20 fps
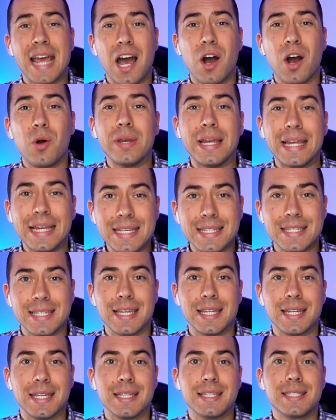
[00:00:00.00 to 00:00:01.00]
how
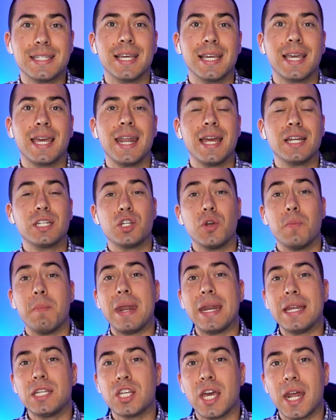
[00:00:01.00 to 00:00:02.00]
easy it is to connect your
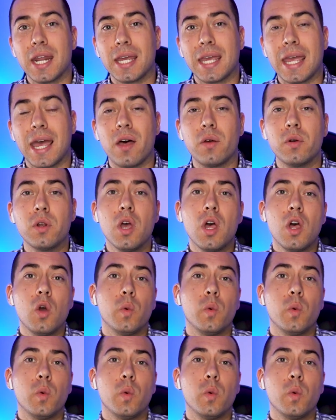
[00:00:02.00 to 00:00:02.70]
ManyChat account